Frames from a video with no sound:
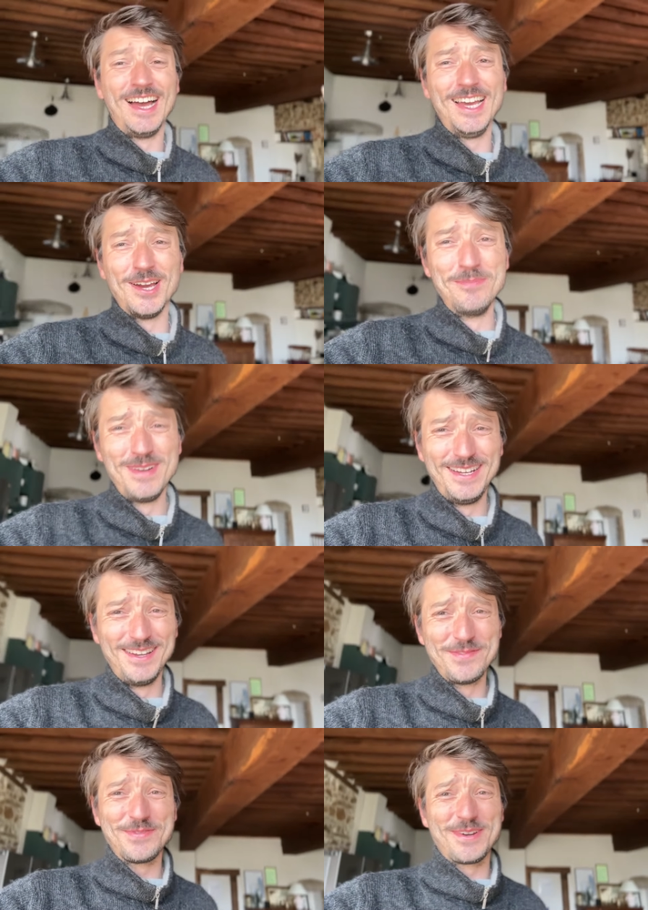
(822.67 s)
I
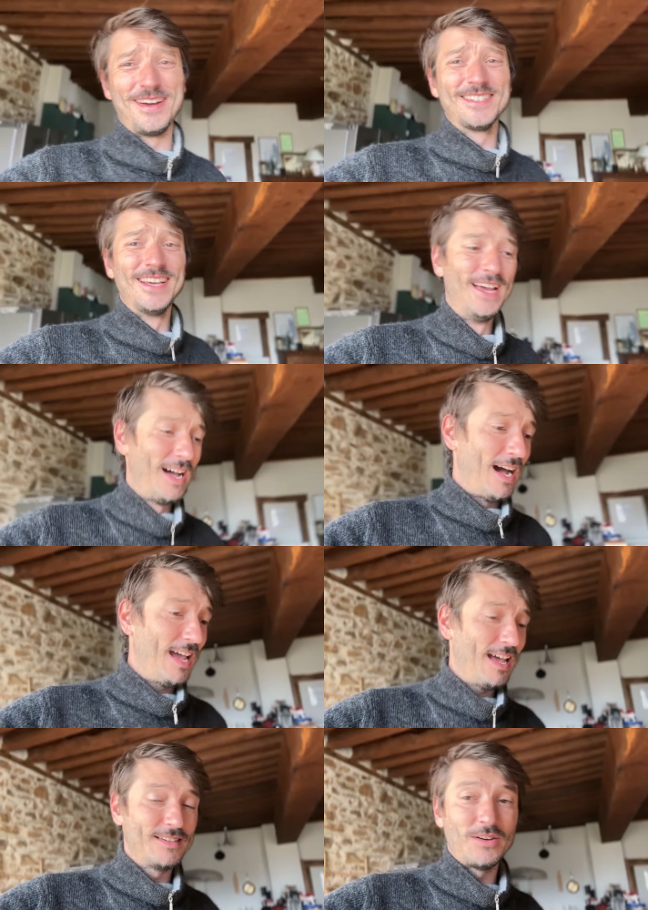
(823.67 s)
completely forgot. I
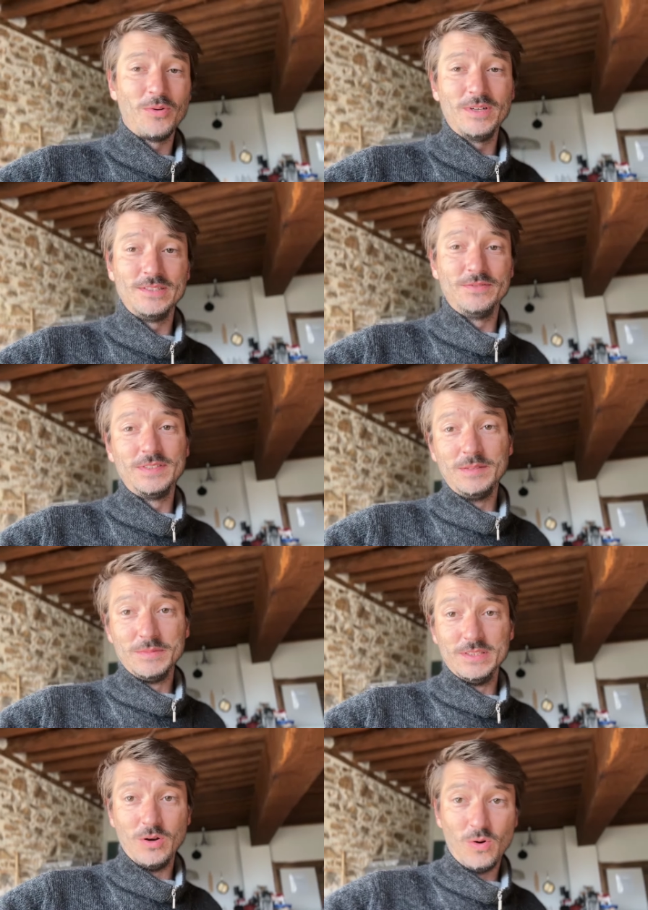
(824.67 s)
had already
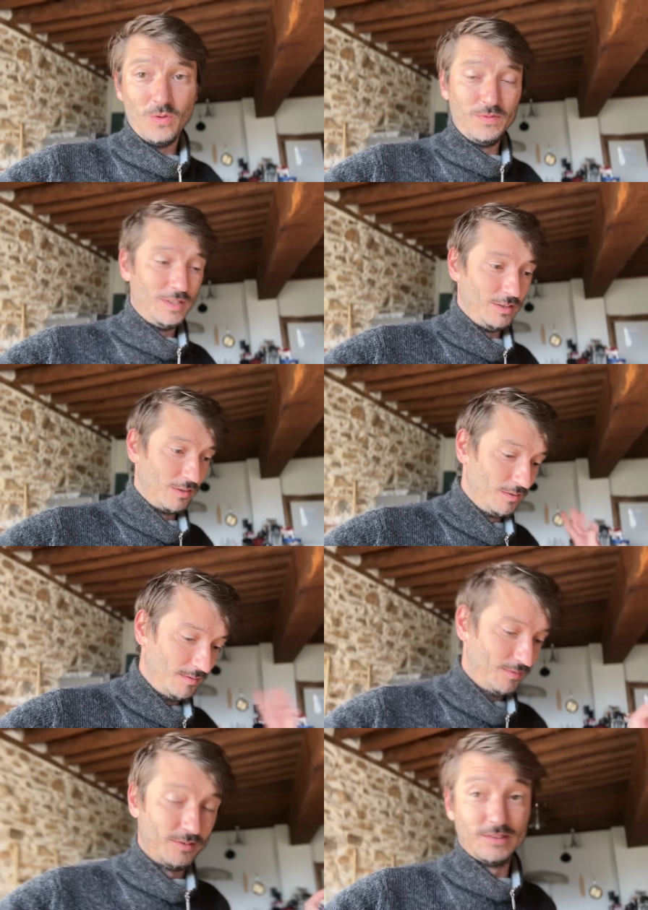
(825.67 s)
filmed the whole video
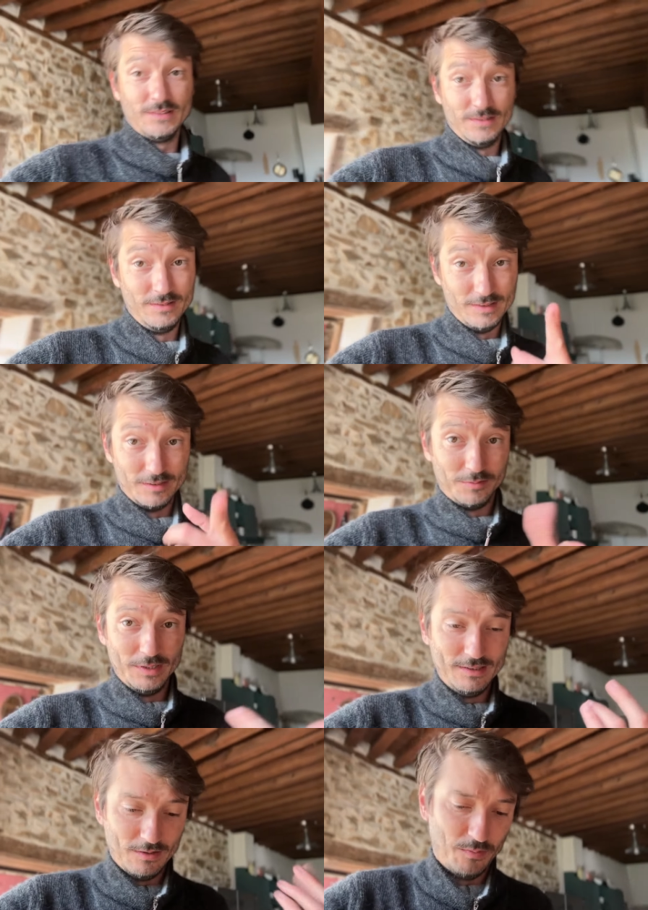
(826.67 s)
for this
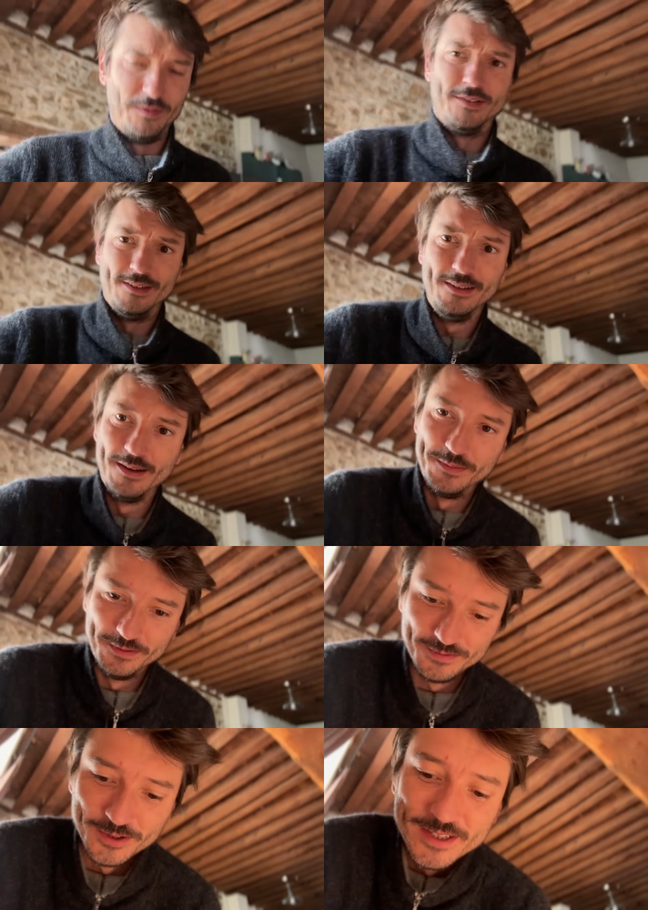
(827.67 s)
week, obviously. I mean,
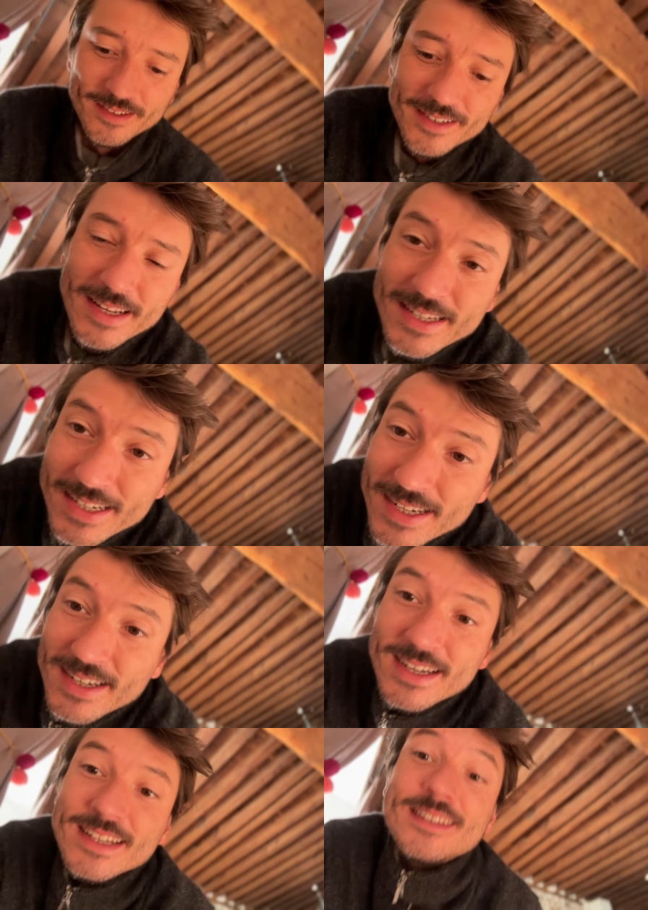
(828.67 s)
for Sunday.
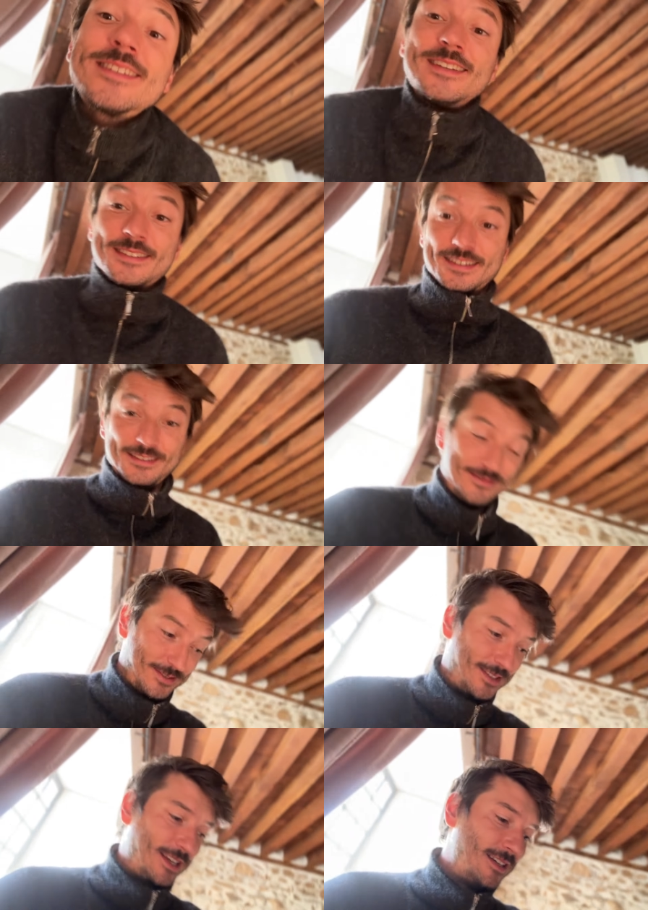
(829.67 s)
It is Sunday
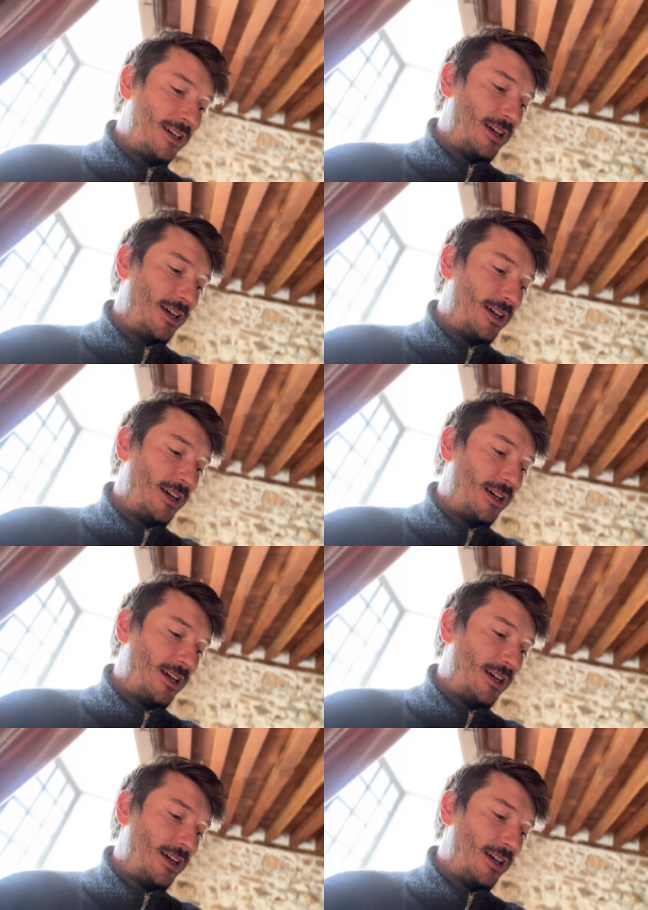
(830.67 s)
today.